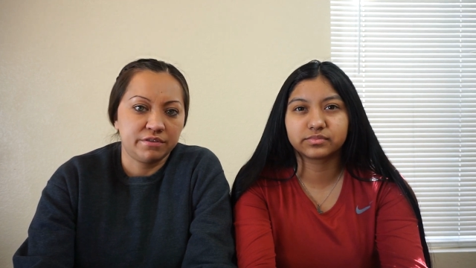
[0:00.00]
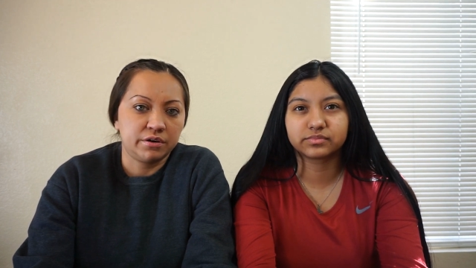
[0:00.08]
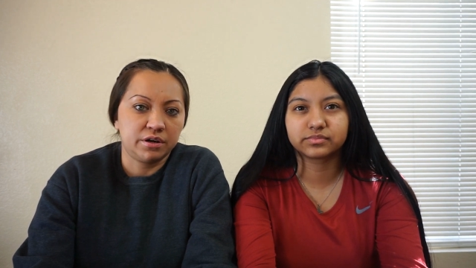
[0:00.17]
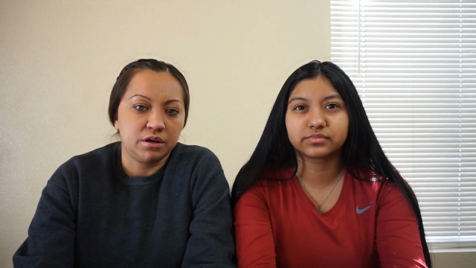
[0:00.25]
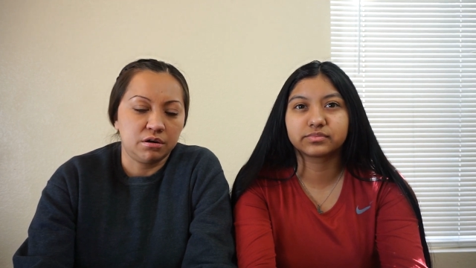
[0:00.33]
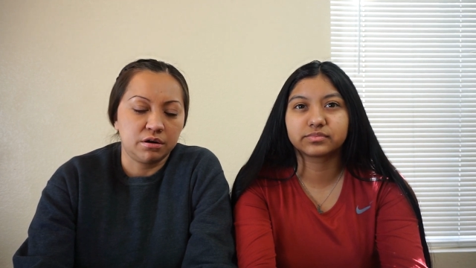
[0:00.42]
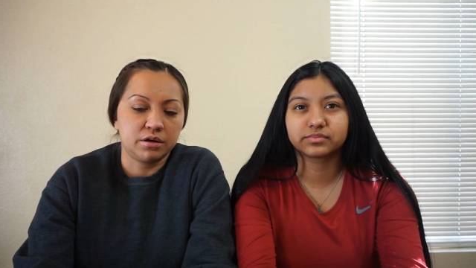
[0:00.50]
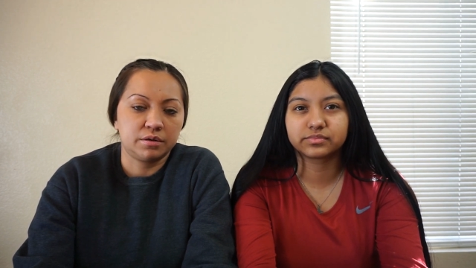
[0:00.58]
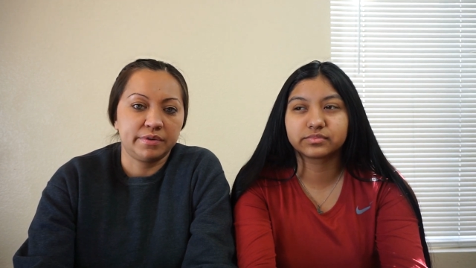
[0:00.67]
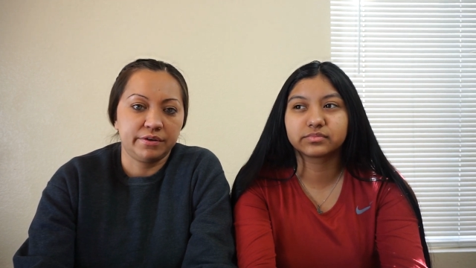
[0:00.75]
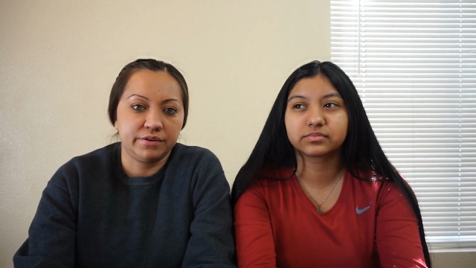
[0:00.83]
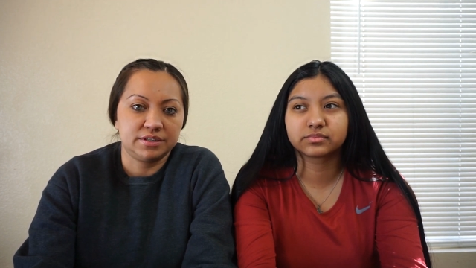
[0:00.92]
Speaker 1: very hard,
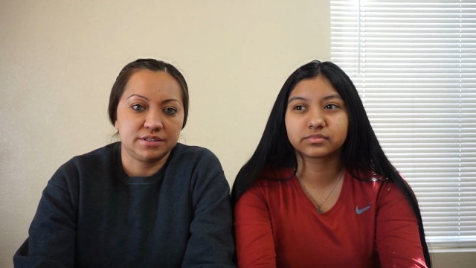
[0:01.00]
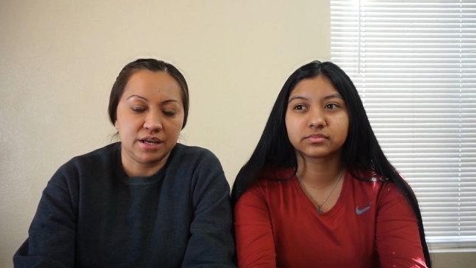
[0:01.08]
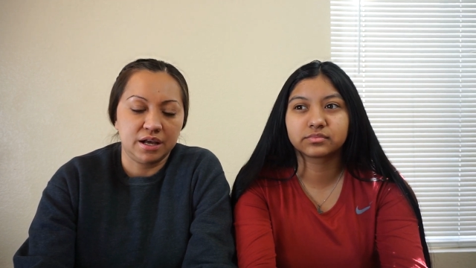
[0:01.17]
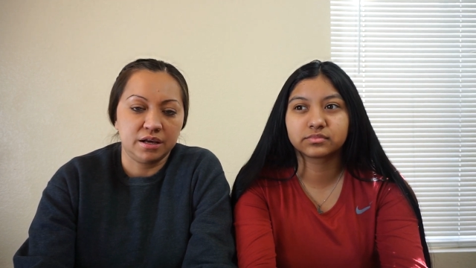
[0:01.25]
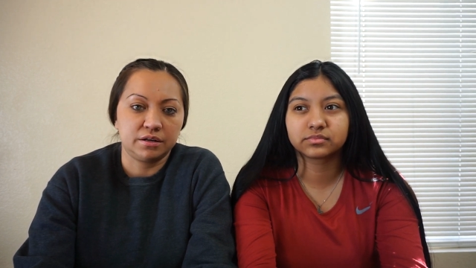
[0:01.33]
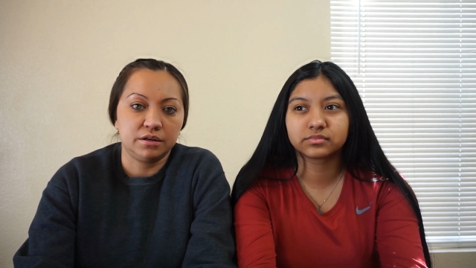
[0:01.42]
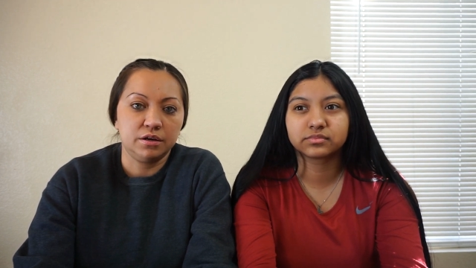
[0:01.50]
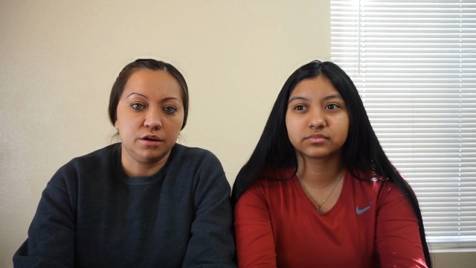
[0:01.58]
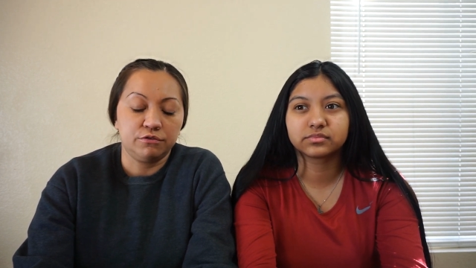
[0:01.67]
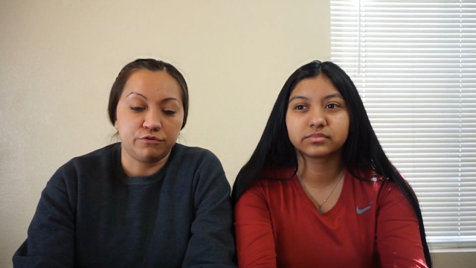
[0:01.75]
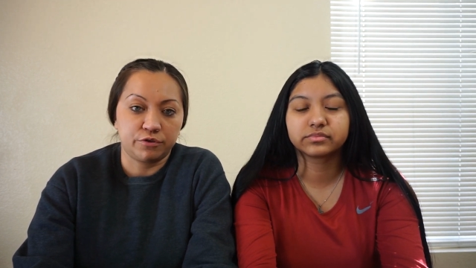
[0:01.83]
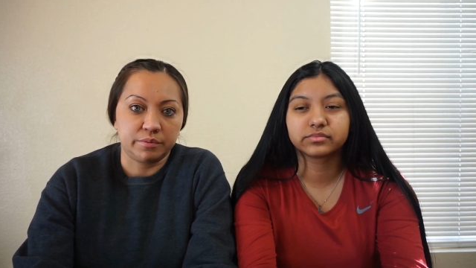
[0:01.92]
very sad
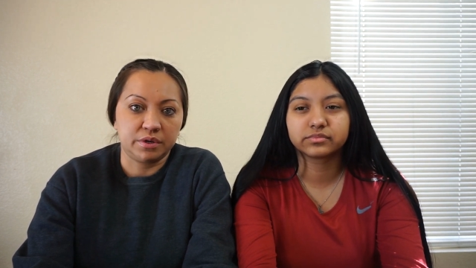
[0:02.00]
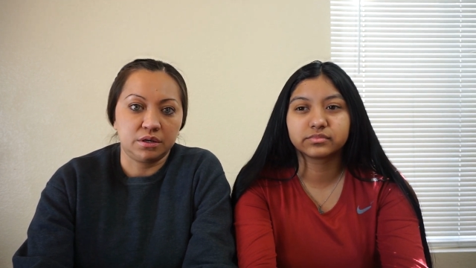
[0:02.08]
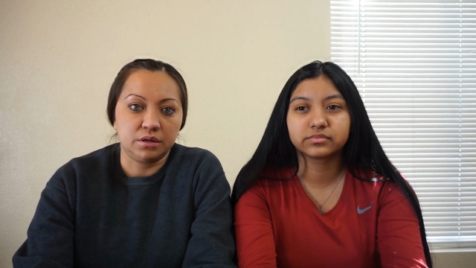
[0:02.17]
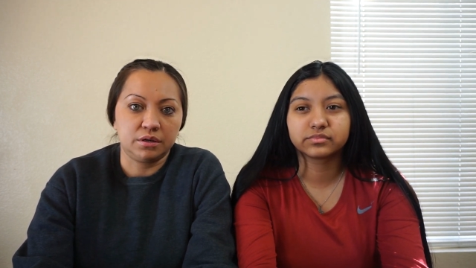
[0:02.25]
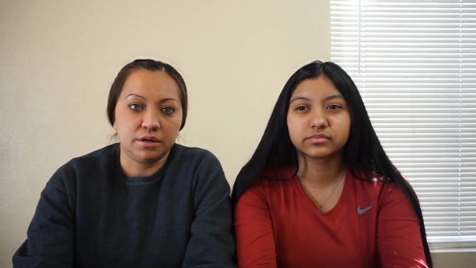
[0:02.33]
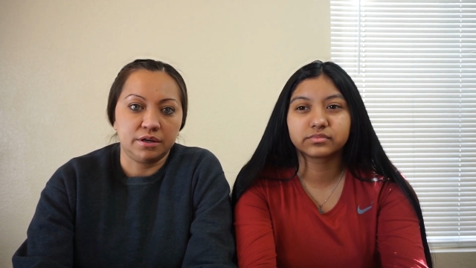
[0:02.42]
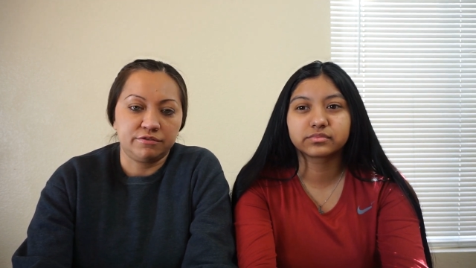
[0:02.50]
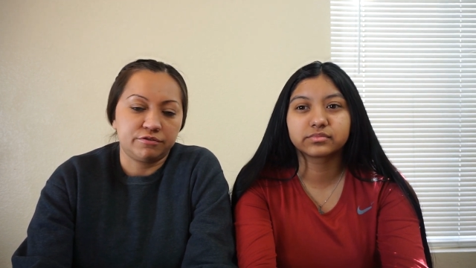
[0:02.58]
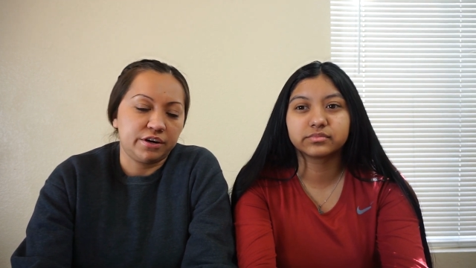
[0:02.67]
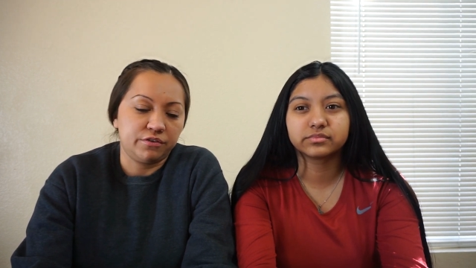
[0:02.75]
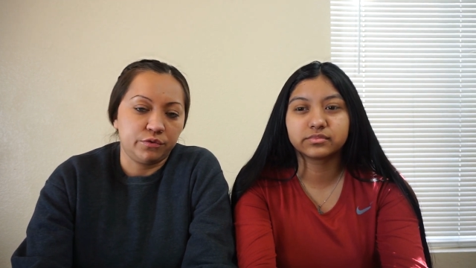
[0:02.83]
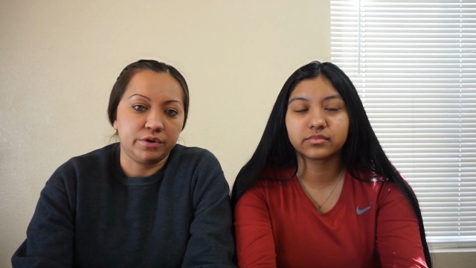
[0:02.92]
for me and for
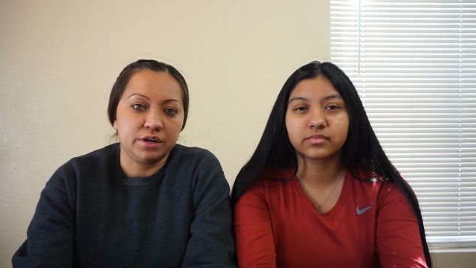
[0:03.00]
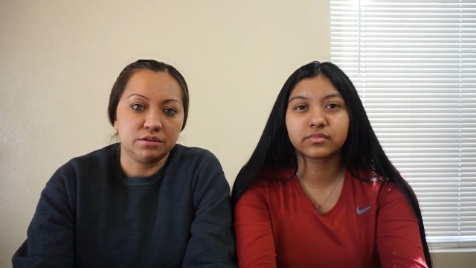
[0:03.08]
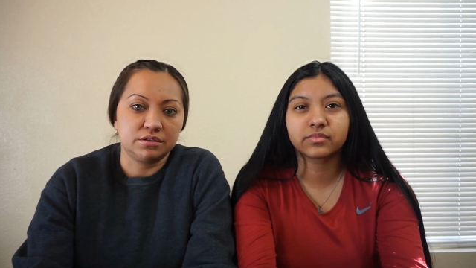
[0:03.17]
everyone